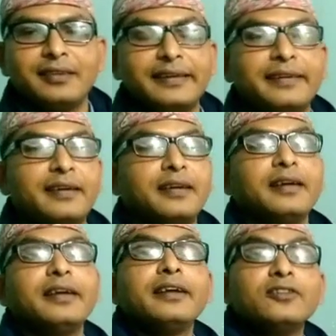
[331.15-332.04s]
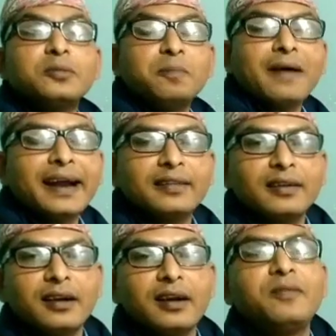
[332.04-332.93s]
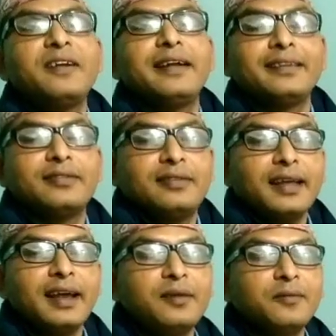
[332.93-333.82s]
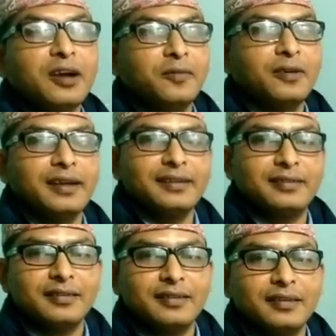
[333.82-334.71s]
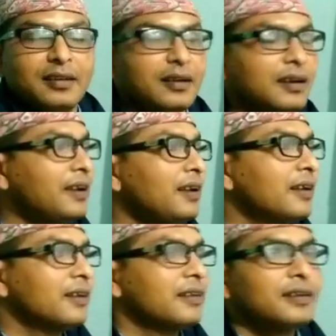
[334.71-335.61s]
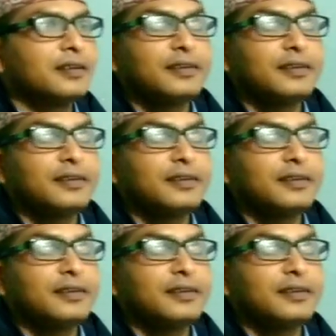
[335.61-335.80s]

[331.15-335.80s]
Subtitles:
It inspired the confidence, self-confidence, okay?